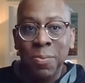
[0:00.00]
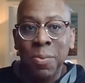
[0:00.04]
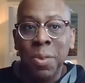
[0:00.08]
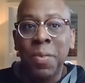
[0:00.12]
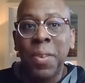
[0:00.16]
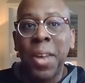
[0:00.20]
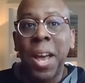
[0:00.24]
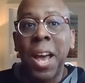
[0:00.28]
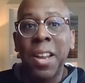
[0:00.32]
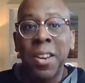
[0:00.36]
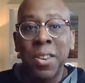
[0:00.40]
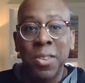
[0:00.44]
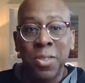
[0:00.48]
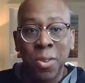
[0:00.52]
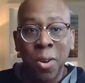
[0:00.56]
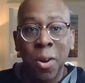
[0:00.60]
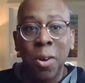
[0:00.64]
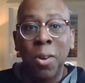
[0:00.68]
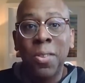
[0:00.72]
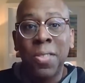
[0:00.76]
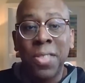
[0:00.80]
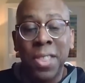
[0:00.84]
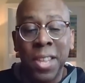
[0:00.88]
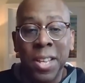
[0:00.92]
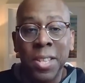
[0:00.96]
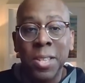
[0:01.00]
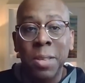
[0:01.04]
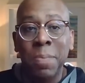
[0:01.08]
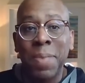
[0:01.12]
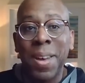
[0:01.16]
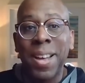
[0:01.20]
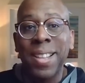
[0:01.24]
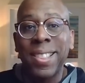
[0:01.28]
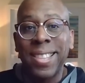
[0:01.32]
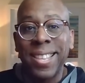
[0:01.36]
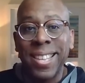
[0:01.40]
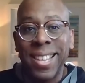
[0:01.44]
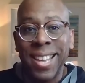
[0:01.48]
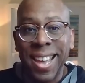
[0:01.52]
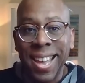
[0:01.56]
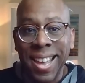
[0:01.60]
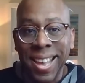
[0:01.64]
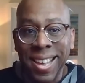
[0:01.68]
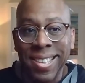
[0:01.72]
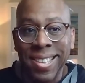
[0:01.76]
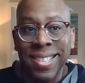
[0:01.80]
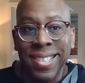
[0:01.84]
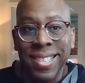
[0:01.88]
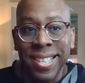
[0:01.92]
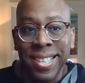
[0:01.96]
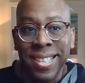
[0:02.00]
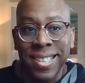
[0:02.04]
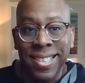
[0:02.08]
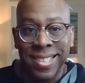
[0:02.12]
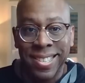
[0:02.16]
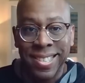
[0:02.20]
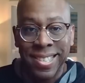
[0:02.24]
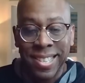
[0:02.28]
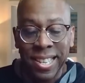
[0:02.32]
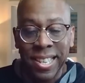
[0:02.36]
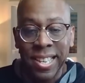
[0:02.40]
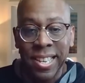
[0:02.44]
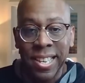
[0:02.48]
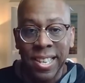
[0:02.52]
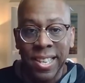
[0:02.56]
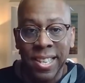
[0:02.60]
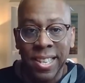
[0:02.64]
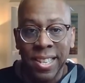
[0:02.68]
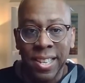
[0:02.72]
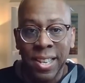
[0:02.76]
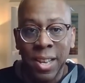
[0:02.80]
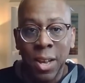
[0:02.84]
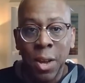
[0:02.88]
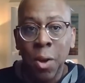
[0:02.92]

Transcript: we've got to talk things about the SEC,